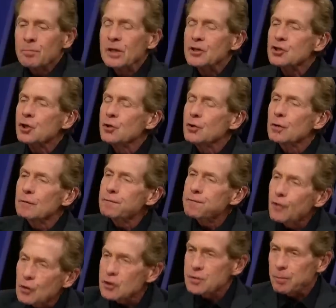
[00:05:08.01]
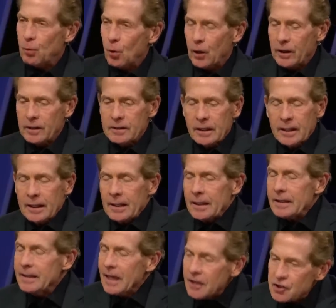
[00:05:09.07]
But to your first point,
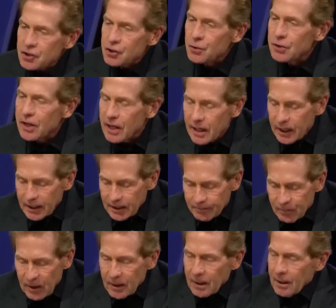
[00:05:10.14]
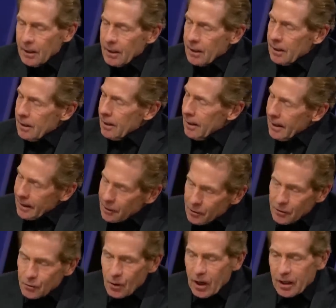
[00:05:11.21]
yesterday,
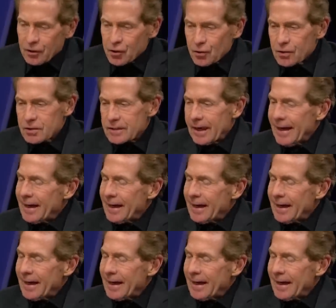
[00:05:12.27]
Aaron Rodgers,